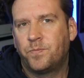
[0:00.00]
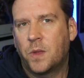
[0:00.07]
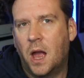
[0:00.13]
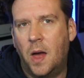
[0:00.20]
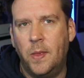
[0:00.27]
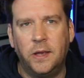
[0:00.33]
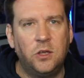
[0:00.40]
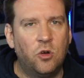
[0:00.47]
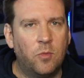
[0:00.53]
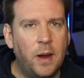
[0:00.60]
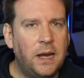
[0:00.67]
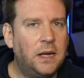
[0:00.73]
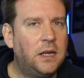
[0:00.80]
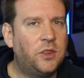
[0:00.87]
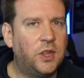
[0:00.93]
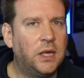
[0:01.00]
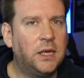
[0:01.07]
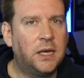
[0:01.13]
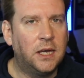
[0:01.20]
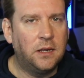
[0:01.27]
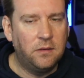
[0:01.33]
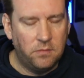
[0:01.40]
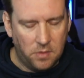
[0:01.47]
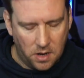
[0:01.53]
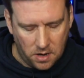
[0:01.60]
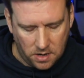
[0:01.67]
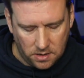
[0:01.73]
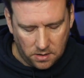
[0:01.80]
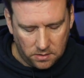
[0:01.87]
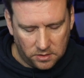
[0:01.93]
And then you're immediately thinking,
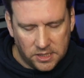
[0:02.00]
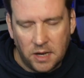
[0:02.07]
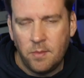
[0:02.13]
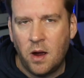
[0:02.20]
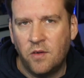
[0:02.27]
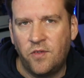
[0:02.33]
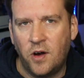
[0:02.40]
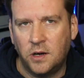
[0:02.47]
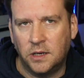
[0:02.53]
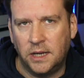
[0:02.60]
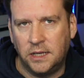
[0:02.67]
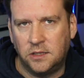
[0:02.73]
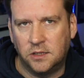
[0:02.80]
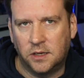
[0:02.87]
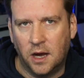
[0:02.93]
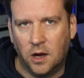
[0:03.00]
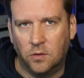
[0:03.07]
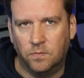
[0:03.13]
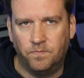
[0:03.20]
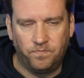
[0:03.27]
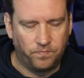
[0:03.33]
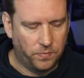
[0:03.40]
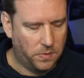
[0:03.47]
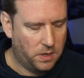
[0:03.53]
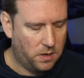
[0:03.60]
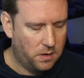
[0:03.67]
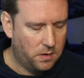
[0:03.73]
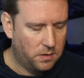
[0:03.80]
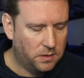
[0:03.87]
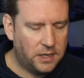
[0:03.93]
Timo Werner needs a goal.
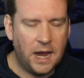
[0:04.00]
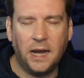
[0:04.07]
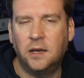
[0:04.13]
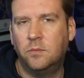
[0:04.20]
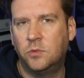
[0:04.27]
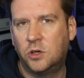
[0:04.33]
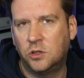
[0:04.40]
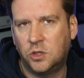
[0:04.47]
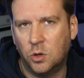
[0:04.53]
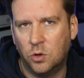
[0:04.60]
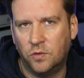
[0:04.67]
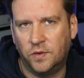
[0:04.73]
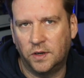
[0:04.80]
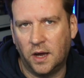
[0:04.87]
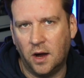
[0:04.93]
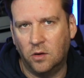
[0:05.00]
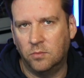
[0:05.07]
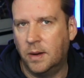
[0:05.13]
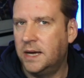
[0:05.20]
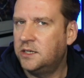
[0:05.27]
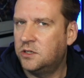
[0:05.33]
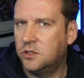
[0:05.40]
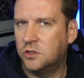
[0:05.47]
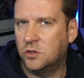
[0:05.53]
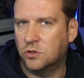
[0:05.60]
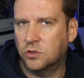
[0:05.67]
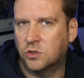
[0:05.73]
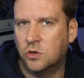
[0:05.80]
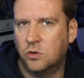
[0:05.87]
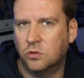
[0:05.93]
Callum could do with a goal. Mason's not
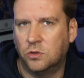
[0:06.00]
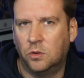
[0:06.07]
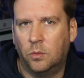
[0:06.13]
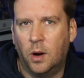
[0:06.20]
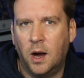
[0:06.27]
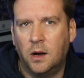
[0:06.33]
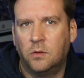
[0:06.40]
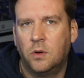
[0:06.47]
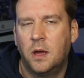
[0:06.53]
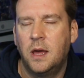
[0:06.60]
scored in a while.